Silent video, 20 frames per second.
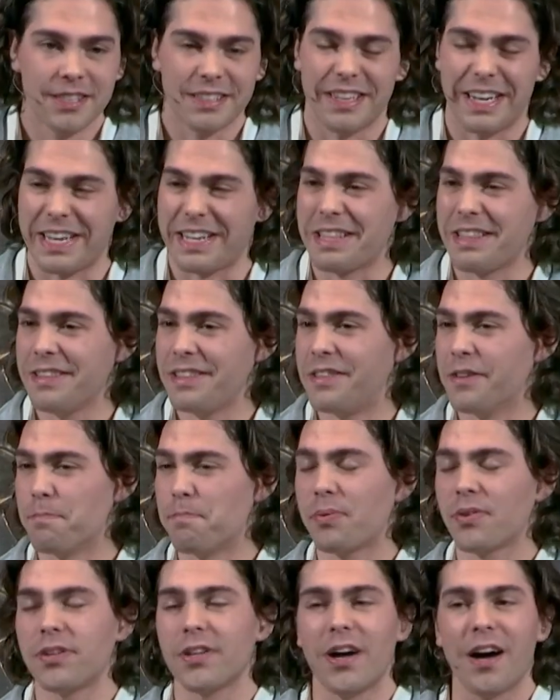Like, the
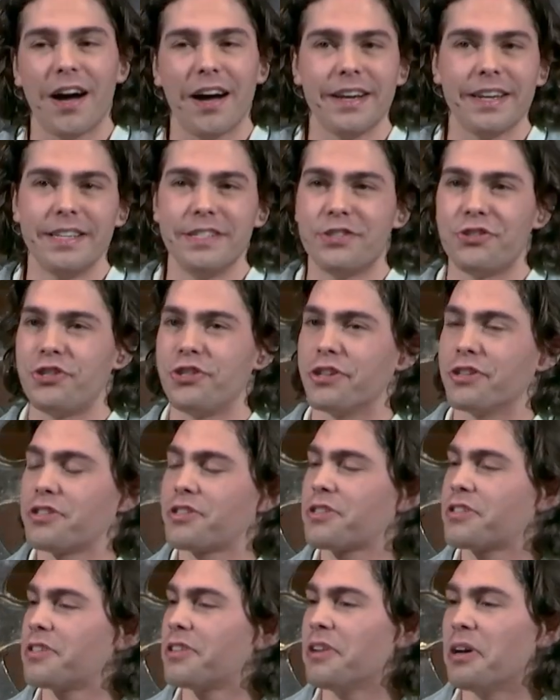plot is just
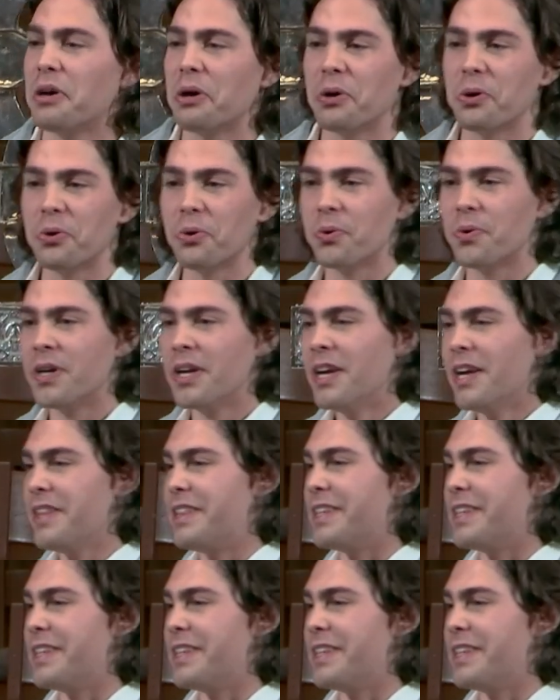slow,